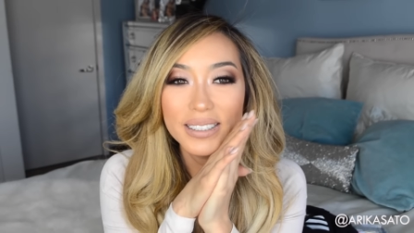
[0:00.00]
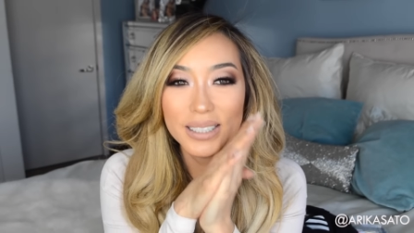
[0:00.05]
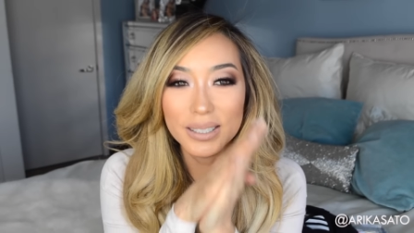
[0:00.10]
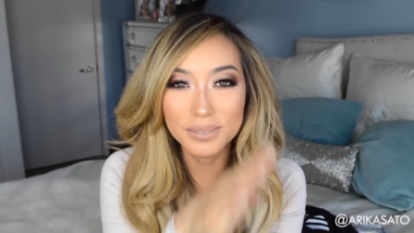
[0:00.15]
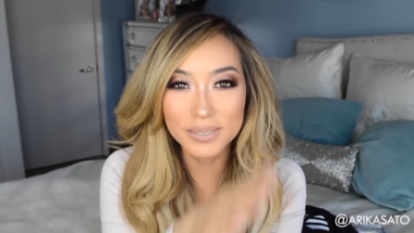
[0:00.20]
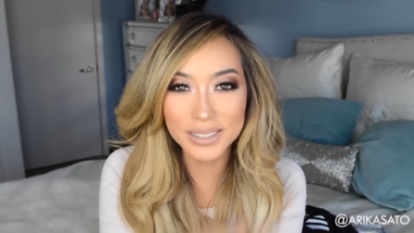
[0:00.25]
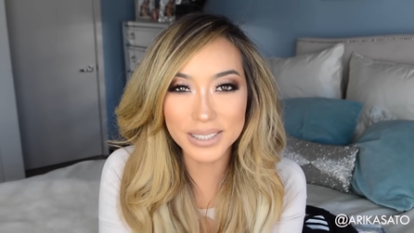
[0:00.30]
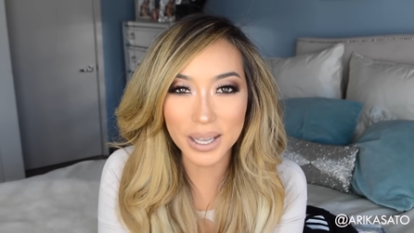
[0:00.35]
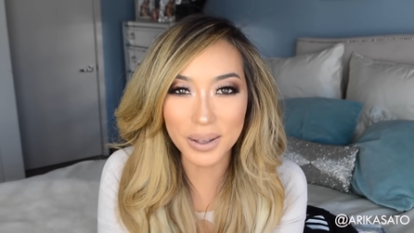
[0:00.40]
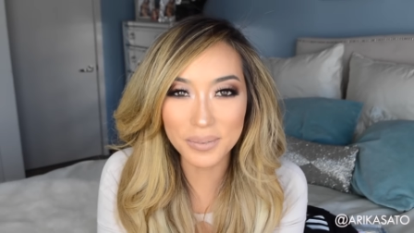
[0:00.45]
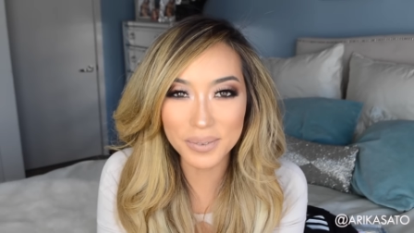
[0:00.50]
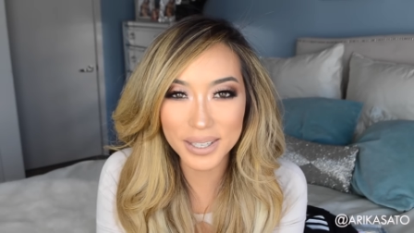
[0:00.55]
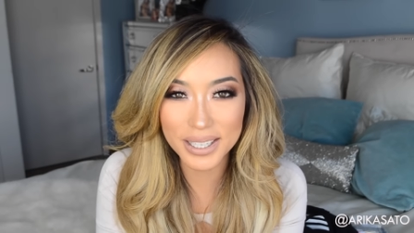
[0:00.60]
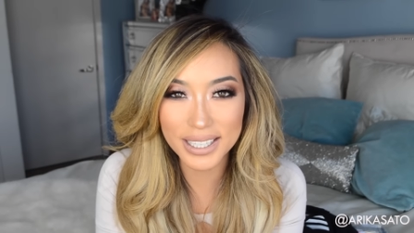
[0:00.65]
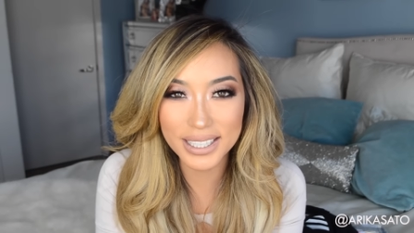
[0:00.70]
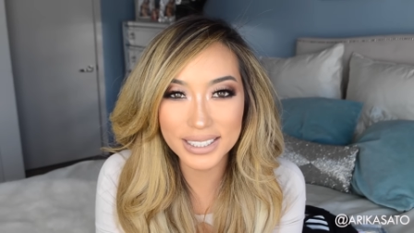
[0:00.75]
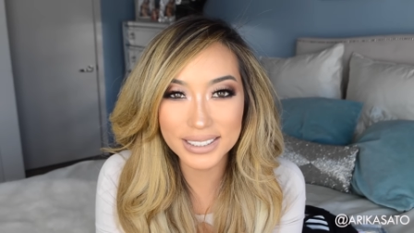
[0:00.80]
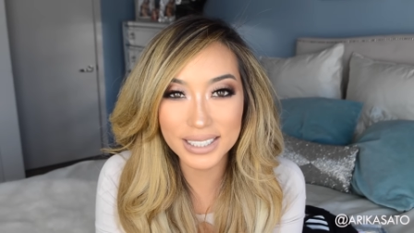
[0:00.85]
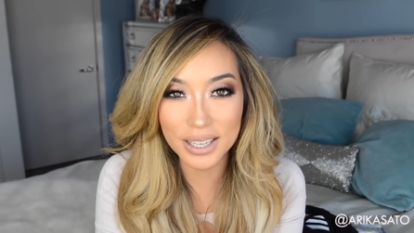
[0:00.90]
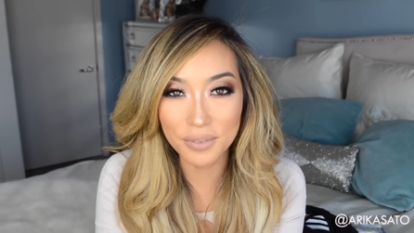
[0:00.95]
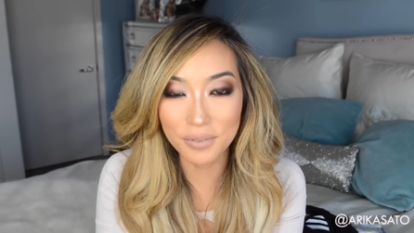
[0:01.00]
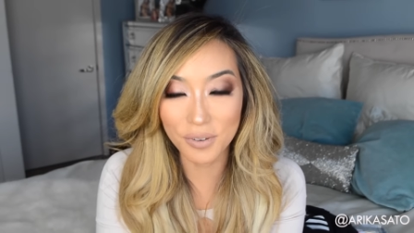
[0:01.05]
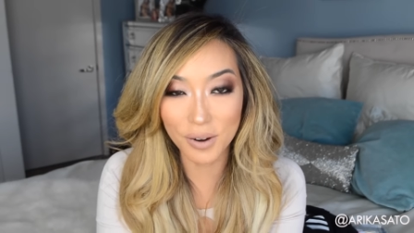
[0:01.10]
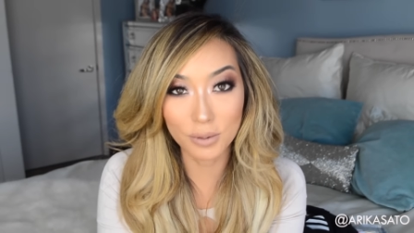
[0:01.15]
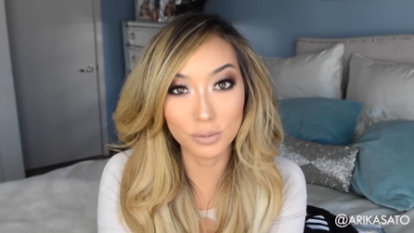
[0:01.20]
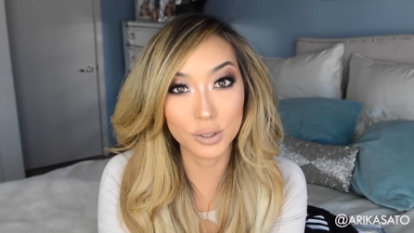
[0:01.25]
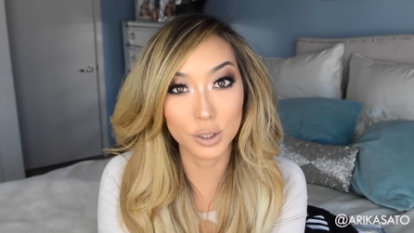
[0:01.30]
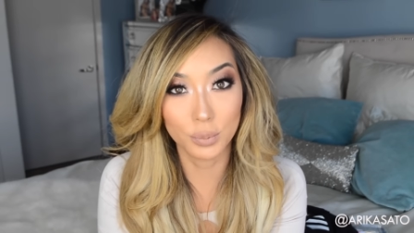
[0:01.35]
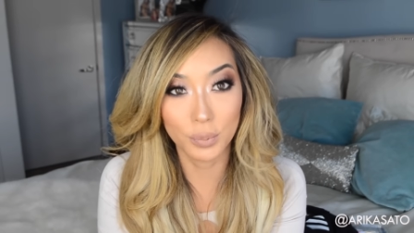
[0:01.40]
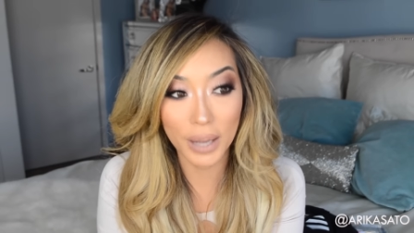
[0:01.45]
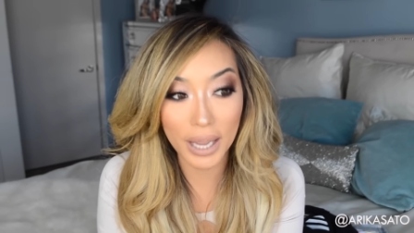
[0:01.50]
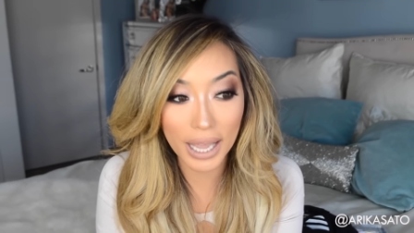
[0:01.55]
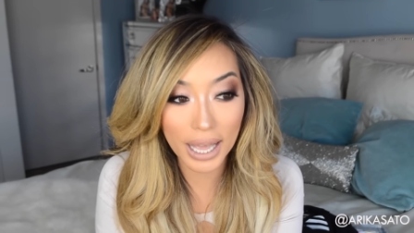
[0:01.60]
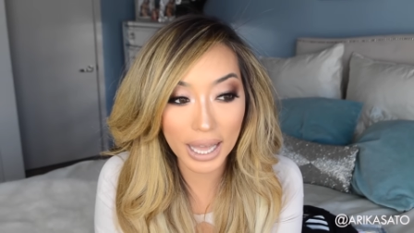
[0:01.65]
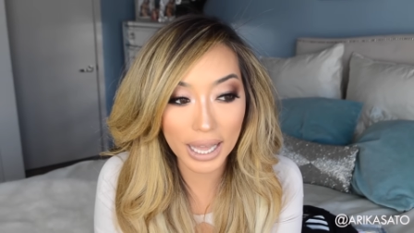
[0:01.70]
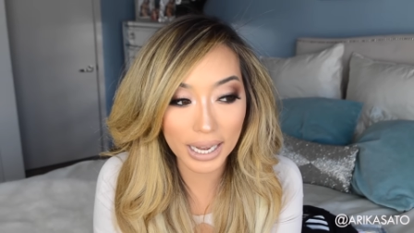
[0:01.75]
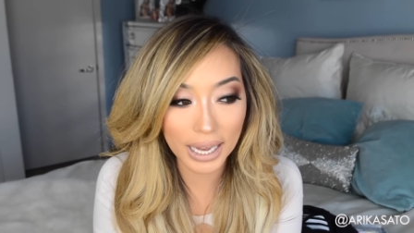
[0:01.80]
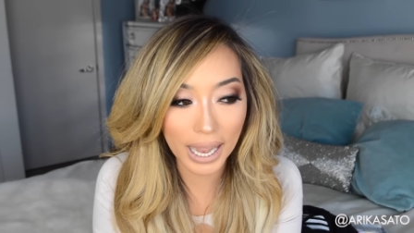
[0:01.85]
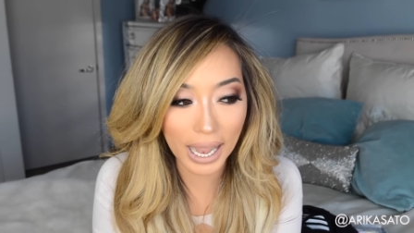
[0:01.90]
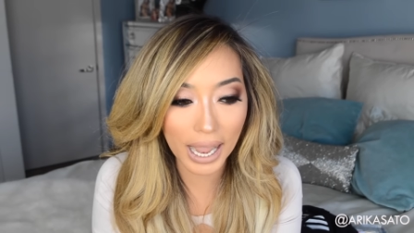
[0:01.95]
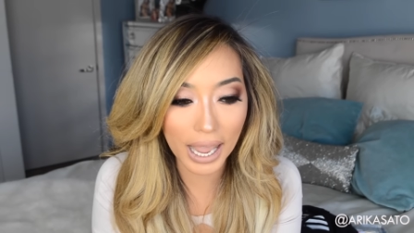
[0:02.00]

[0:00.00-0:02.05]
some subbies from Japan.